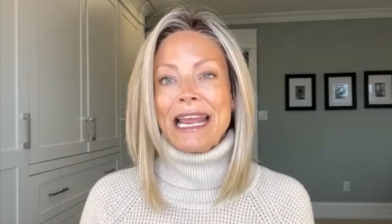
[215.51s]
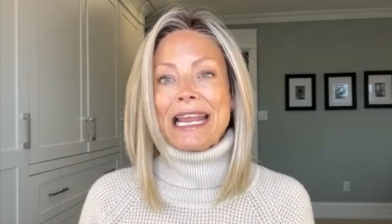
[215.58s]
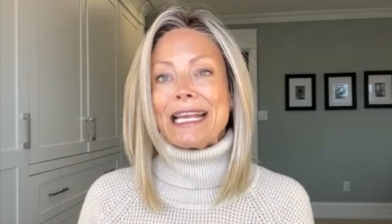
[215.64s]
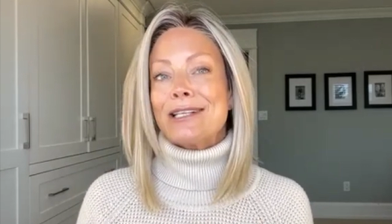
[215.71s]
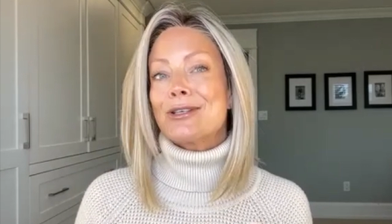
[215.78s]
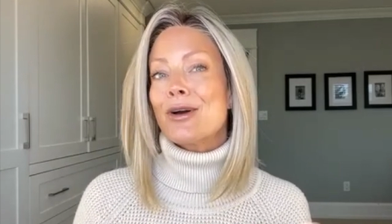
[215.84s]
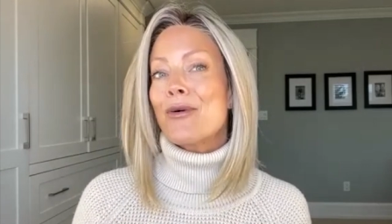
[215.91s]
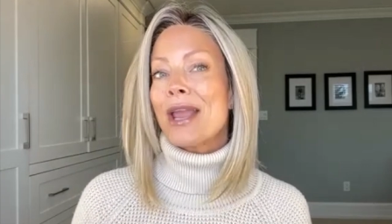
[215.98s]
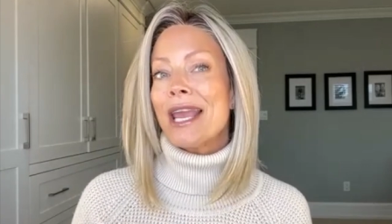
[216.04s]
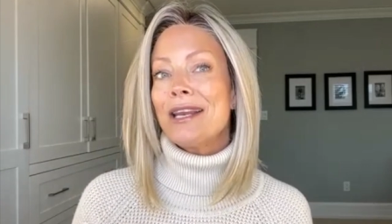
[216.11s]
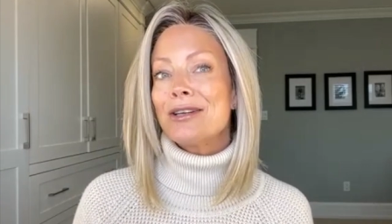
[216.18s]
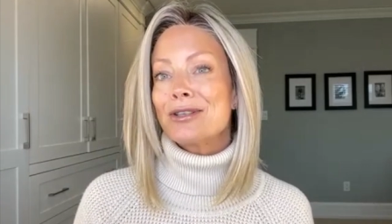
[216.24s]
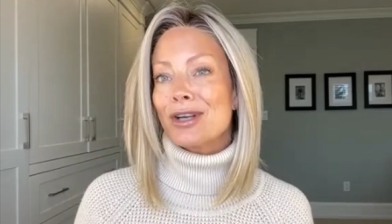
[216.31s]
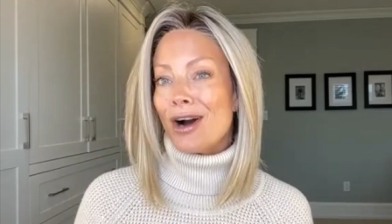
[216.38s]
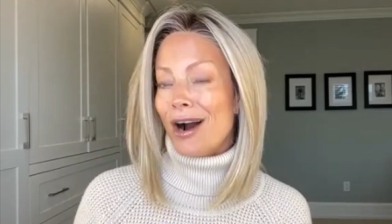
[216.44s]
It's okay
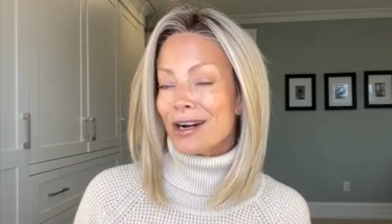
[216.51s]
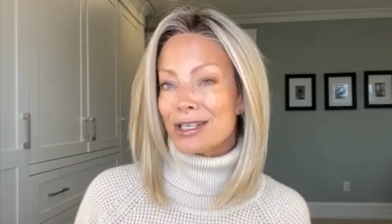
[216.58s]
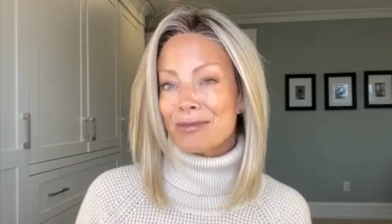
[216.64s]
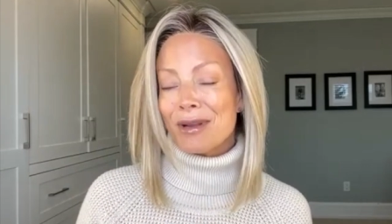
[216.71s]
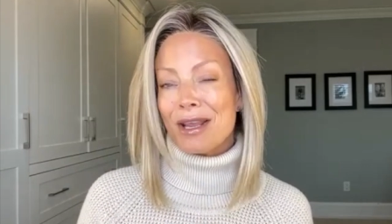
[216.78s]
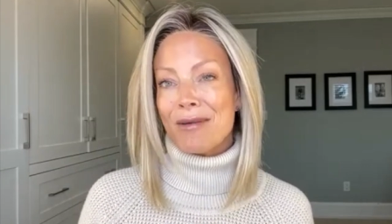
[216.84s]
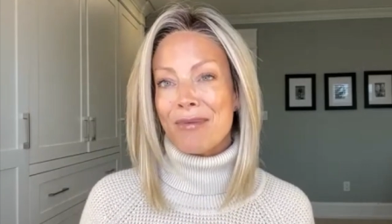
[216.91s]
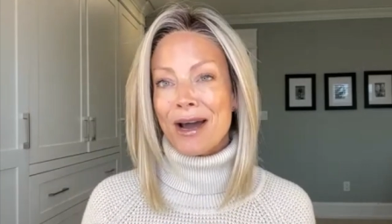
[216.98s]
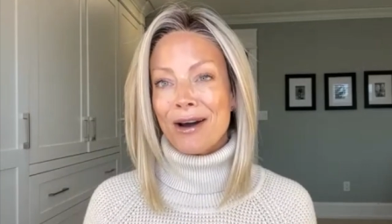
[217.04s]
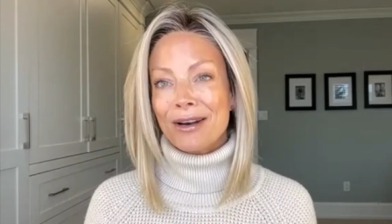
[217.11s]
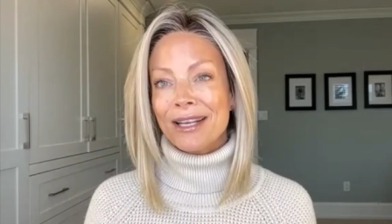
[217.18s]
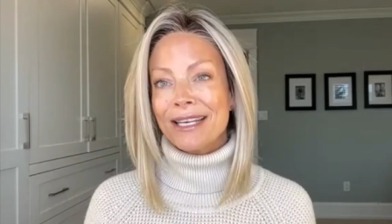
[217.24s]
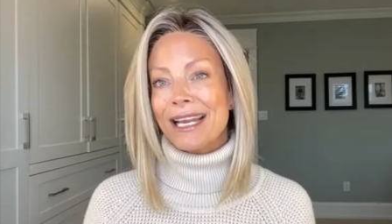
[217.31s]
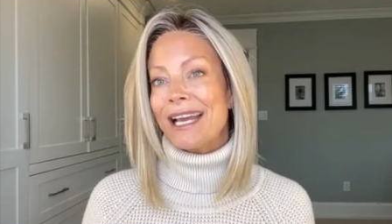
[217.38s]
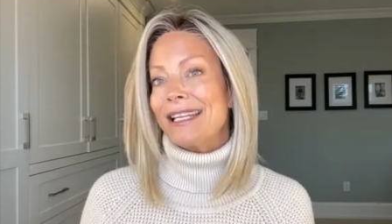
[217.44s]
to talk to me about
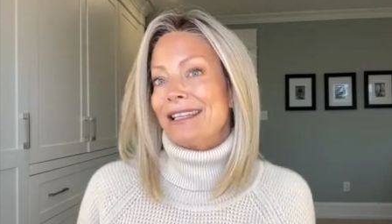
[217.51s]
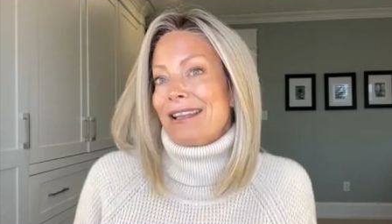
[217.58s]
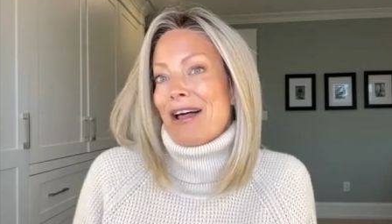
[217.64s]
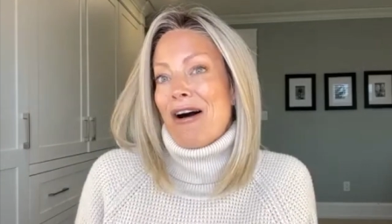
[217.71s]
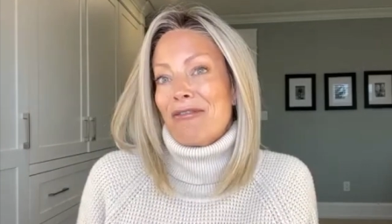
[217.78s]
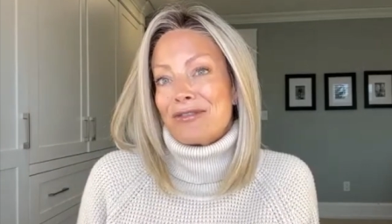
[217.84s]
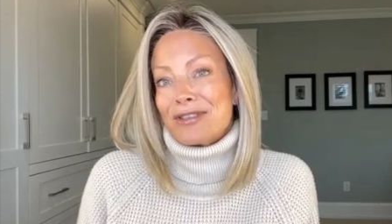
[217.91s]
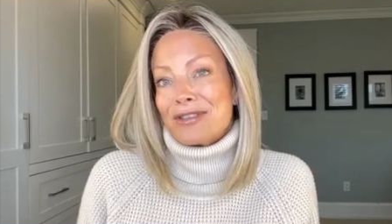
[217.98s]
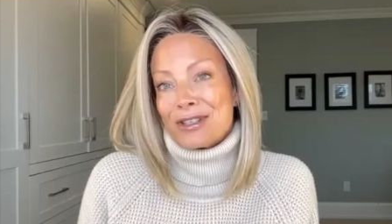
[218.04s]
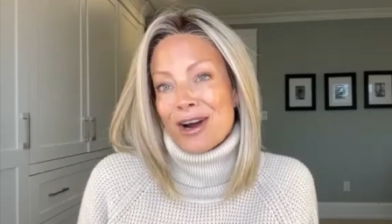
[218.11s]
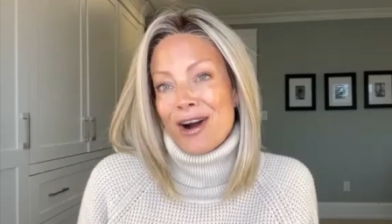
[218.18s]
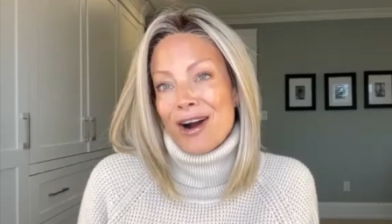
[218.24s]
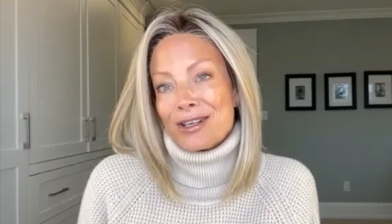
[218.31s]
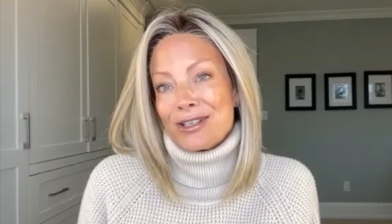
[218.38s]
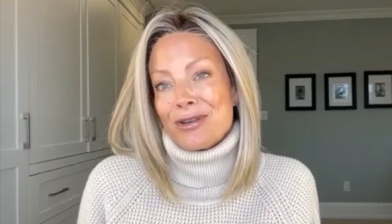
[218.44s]
it. I'd love to
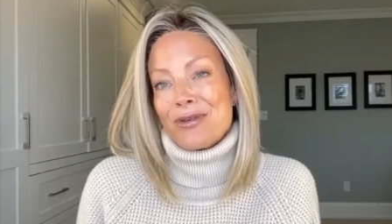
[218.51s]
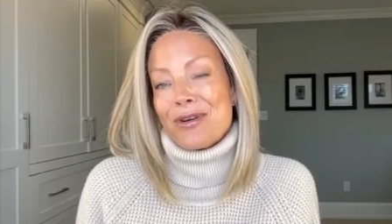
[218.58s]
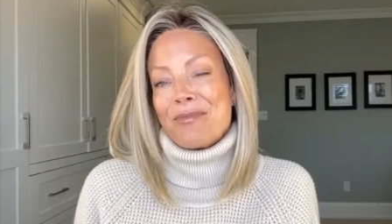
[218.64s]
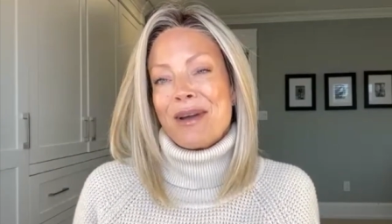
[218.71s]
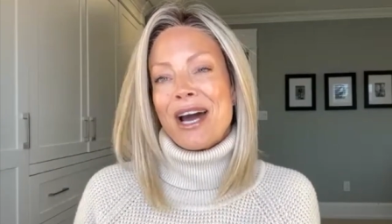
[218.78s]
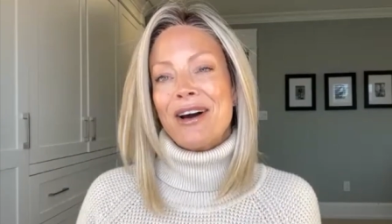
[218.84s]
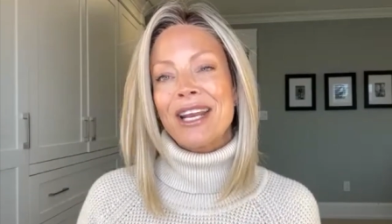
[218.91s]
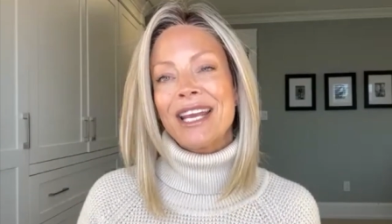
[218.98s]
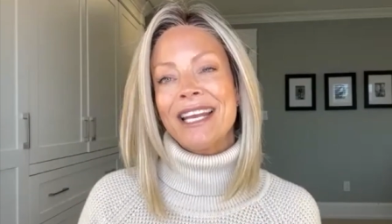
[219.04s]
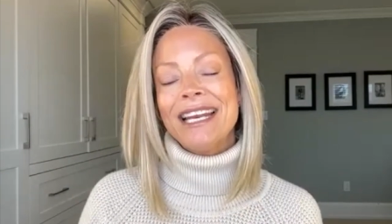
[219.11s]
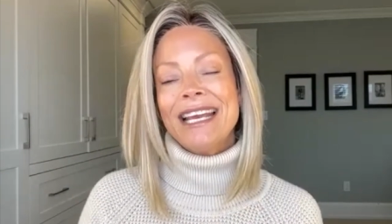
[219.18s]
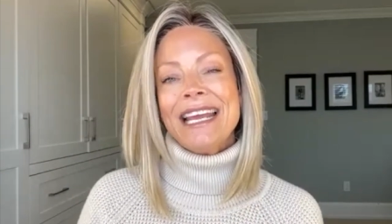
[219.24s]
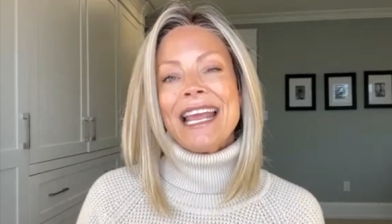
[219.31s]
talk to you about it.